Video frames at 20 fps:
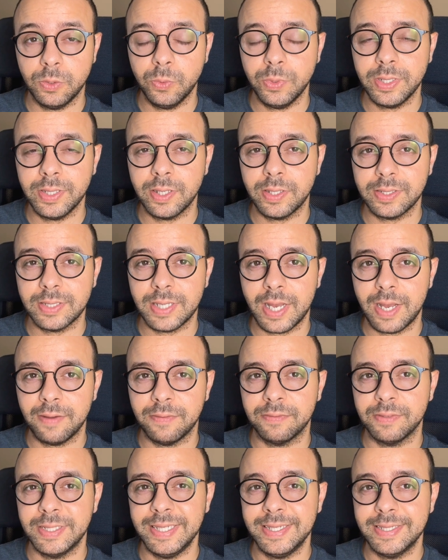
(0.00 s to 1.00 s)
will not
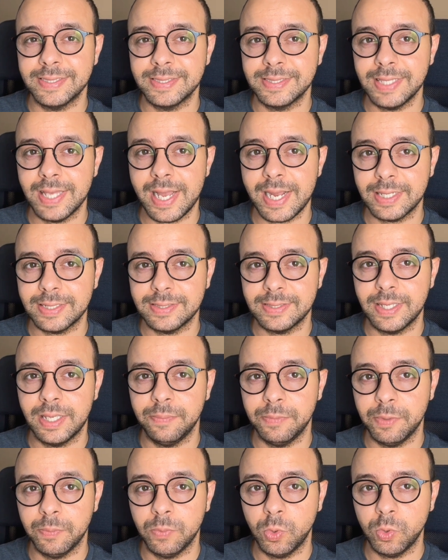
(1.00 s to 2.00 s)
have the exact same
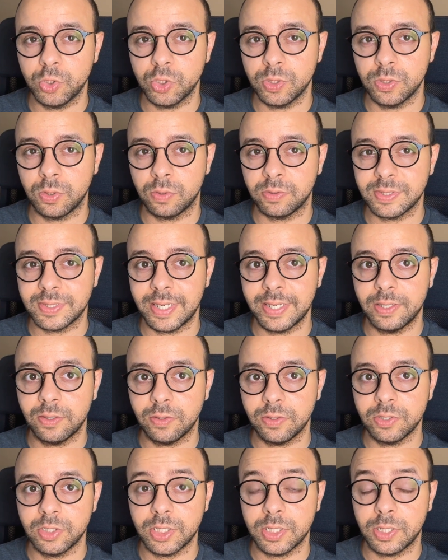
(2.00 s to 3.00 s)
emotion or
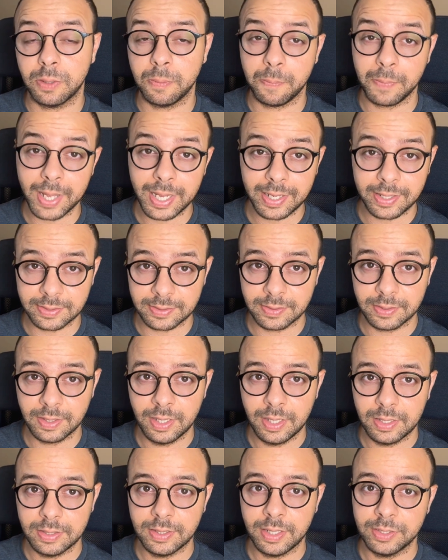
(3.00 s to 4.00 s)
psychological bias
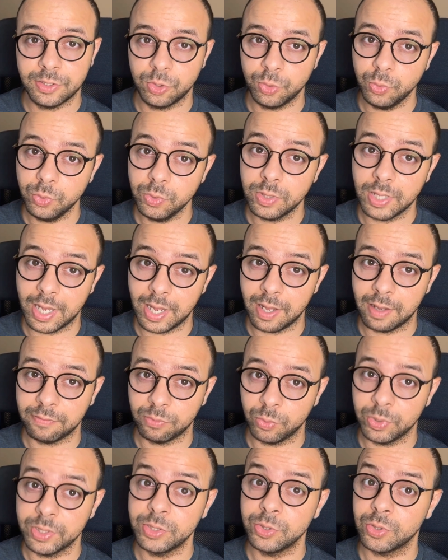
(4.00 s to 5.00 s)
that you will have
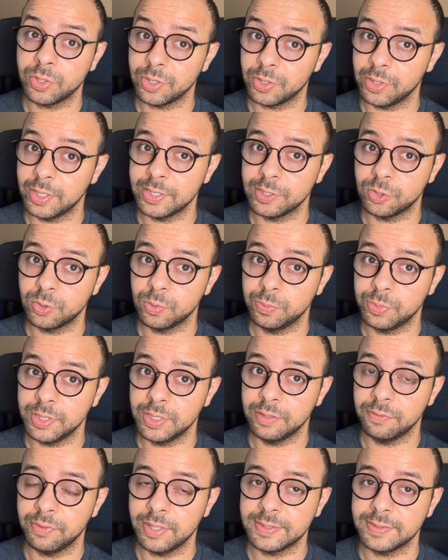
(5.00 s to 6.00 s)
when you are going to be
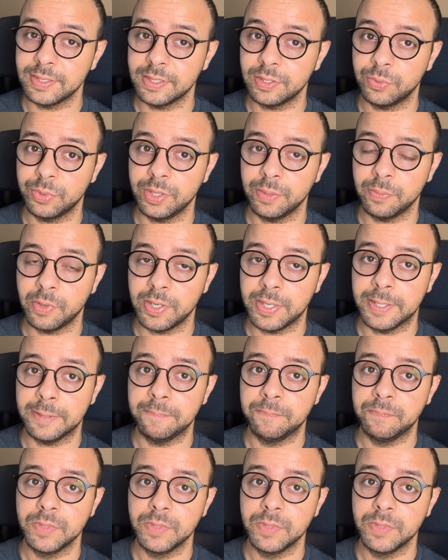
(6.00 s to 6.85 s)
investing real money.